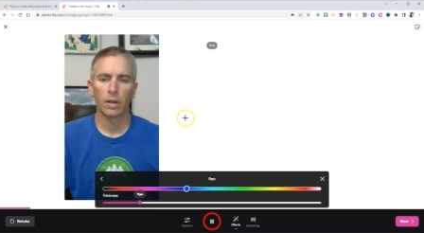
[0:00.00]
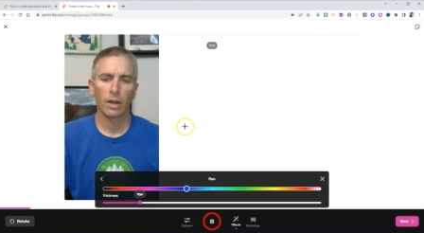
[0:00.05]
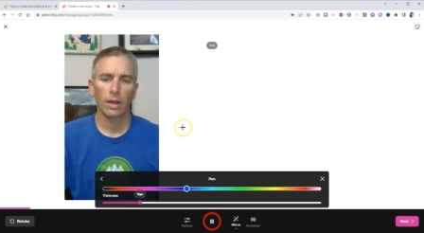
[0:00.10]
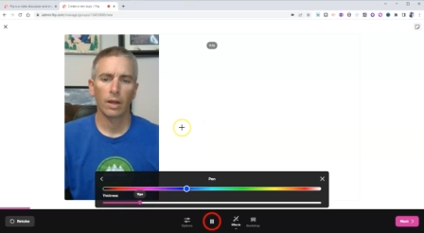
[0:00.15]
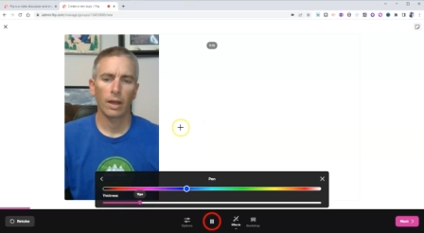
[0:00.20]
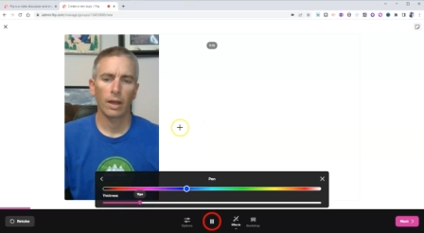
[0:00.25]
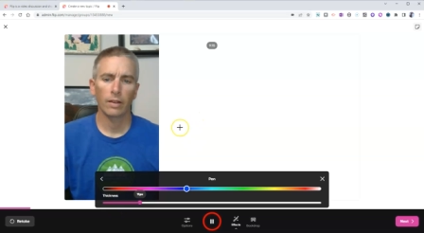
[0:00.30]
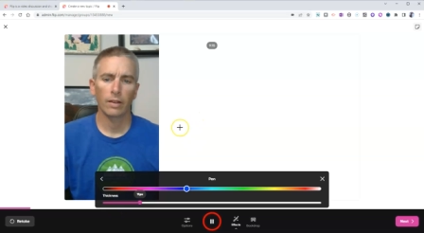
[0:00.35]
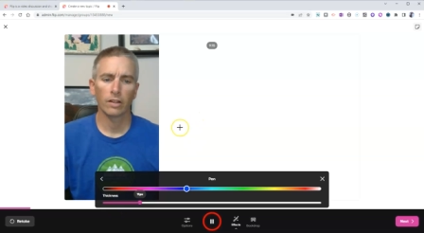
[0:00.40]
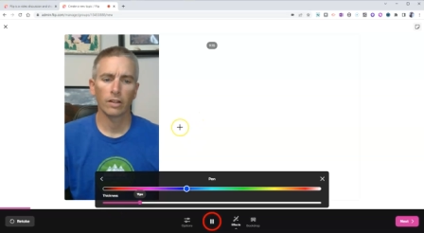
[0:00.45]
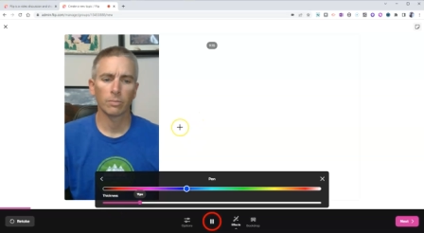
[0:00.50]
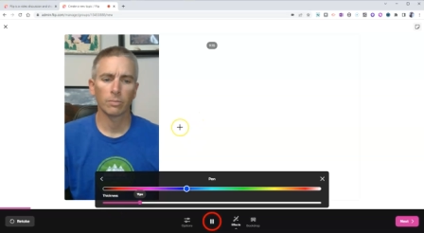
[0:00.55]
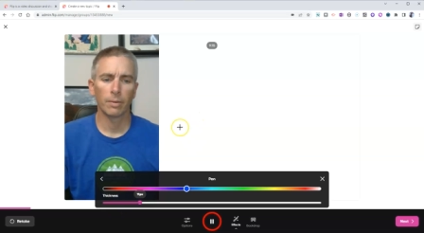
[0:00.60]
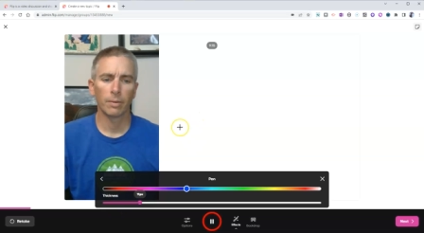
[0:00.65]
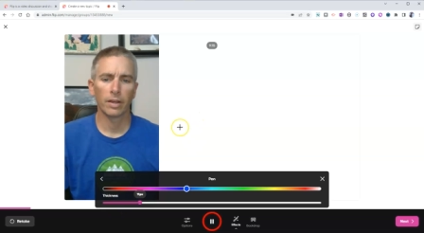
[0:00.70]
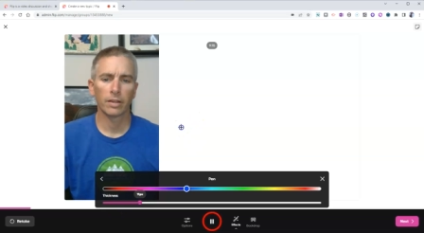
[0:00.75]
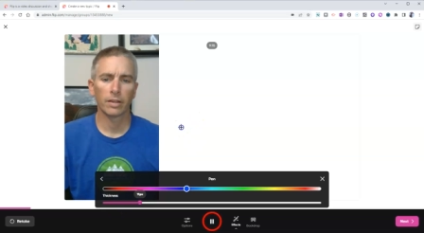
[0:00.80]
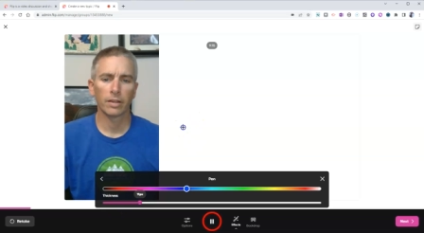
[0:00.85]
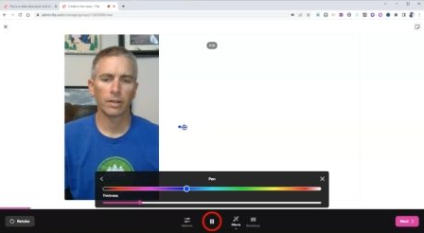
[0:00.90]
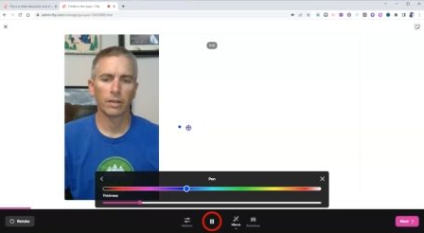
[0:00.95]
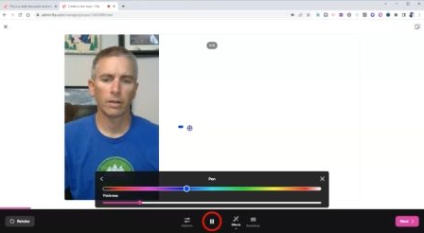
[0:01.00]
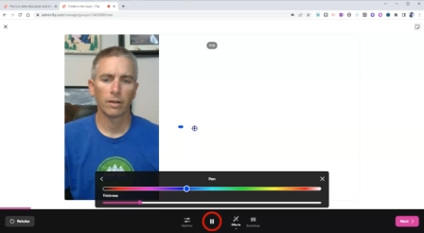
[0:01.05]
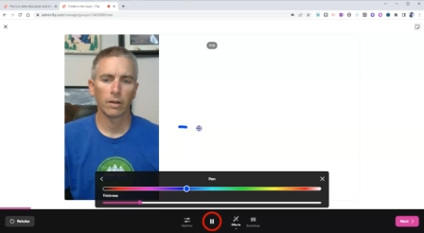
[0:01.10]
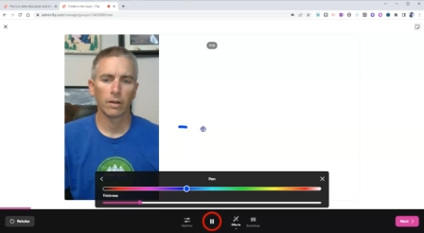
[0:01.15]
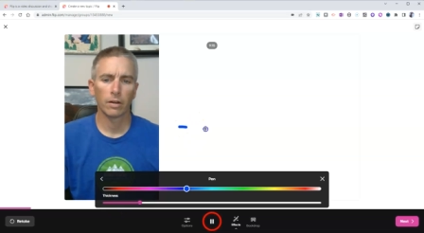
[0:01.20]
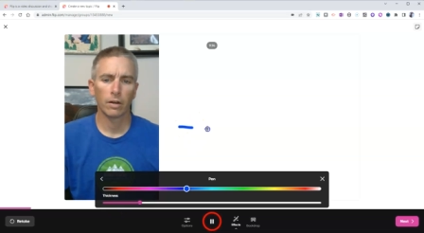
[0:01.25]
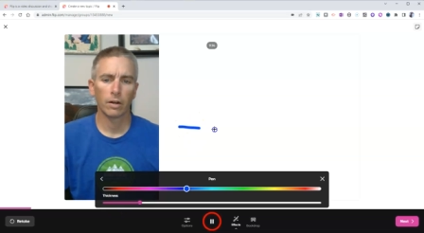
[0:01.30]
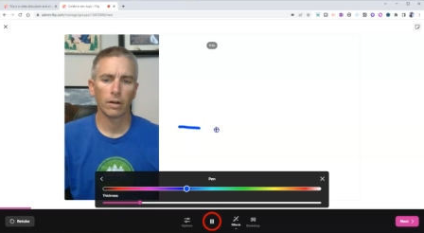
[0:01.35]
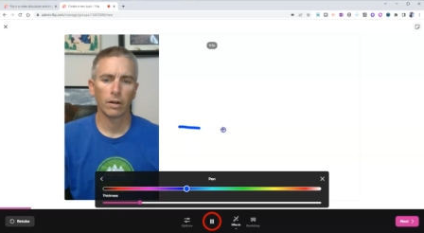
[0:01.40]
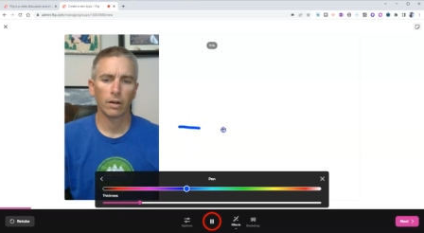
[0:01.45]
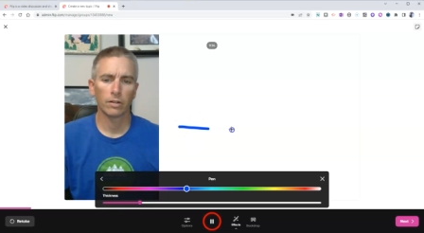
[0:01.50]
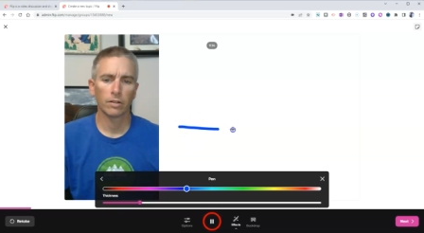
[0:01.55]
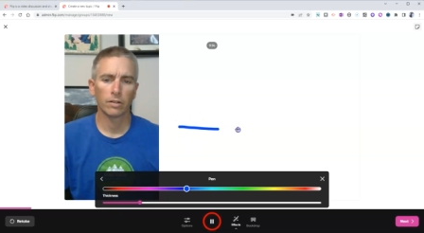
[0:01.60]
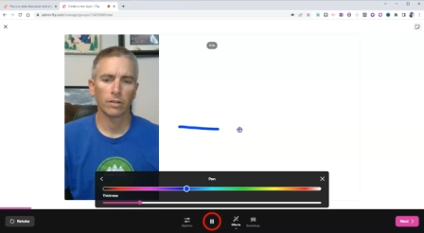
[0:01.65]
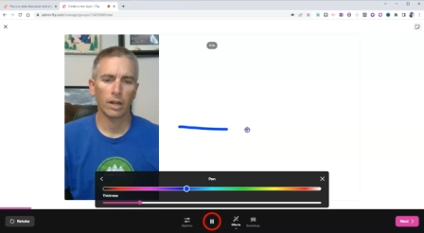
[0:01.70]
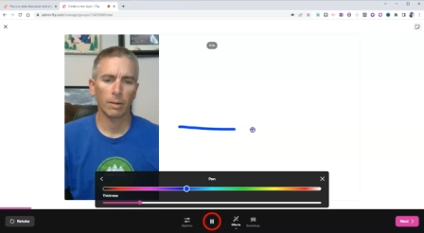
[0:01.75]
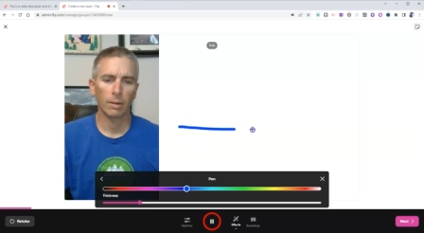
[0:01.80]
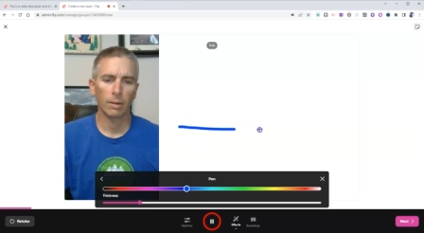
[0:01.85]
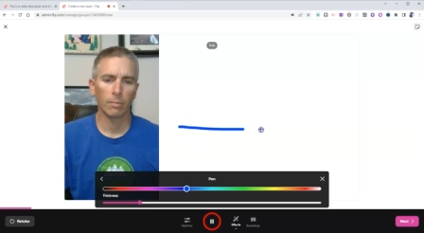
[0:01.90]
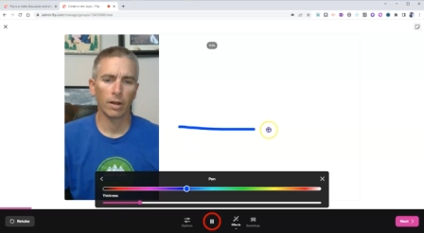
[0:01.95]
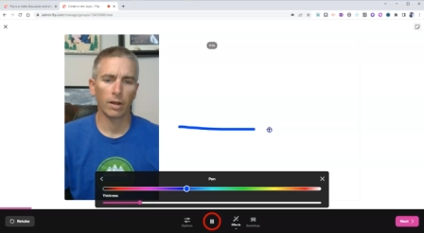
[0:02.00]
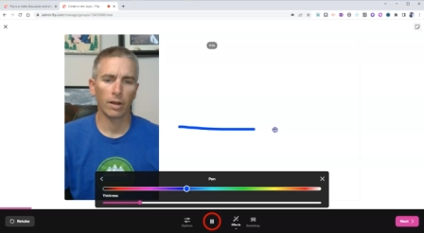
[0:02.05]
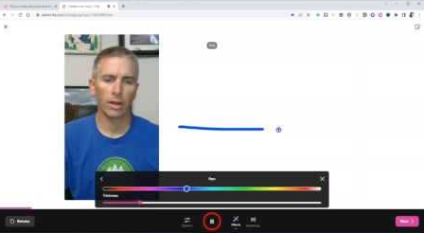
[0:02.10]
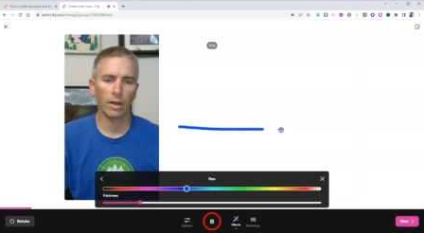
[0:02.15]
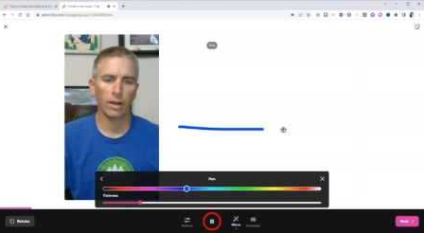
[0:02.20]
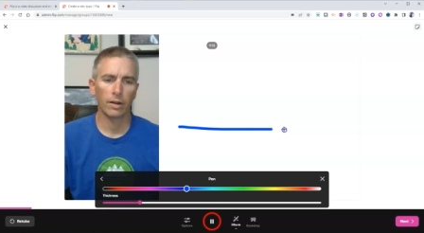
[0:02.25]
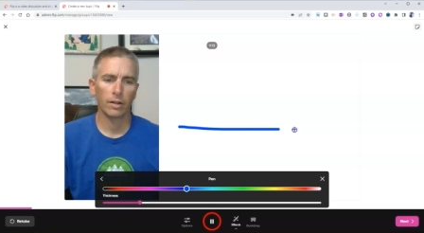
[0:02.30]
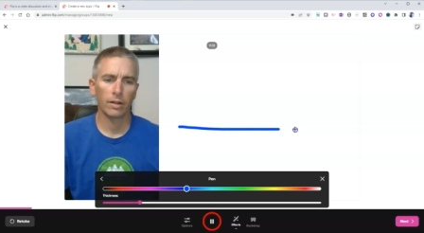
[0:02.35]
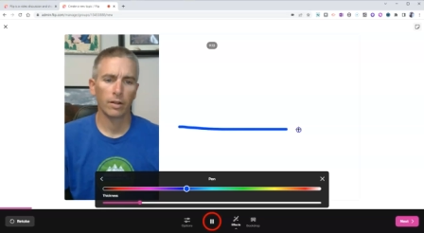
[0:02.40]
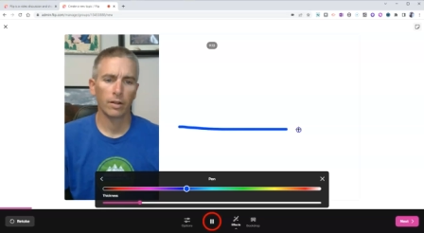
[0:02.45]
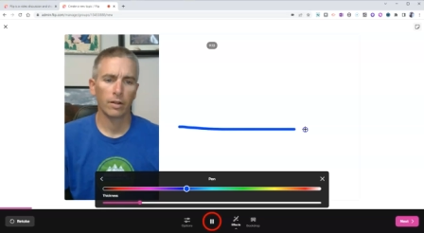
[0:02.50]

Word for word: and let's make our timeline